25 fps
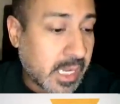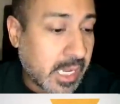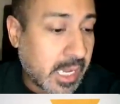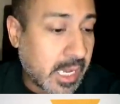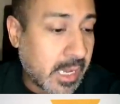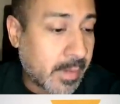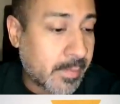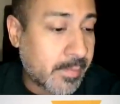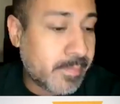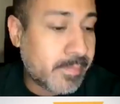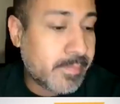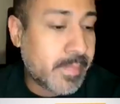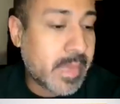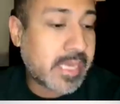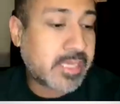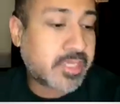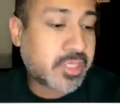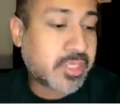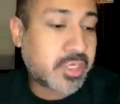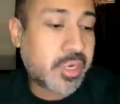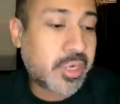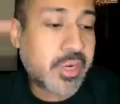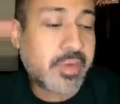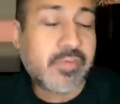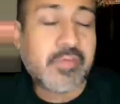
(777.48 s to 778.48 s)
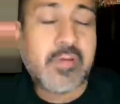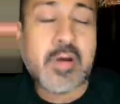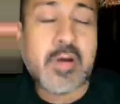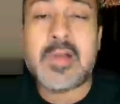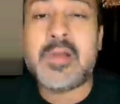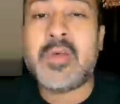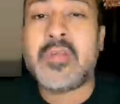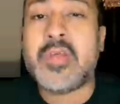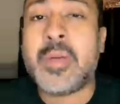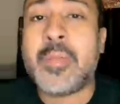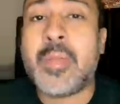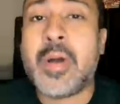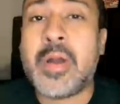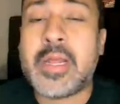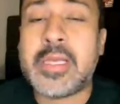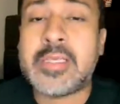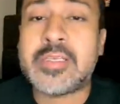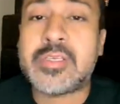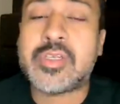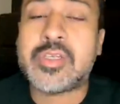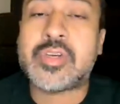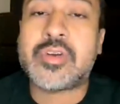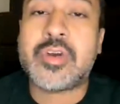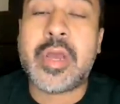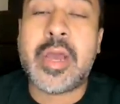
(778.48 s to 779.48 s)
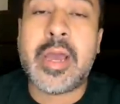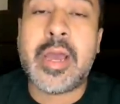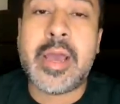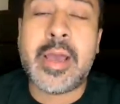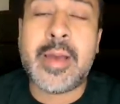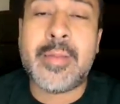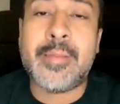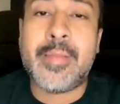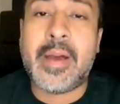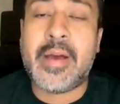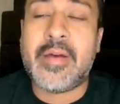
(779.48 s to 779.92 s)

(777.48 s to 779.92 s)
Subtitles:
Make sure to follow them on Instagram,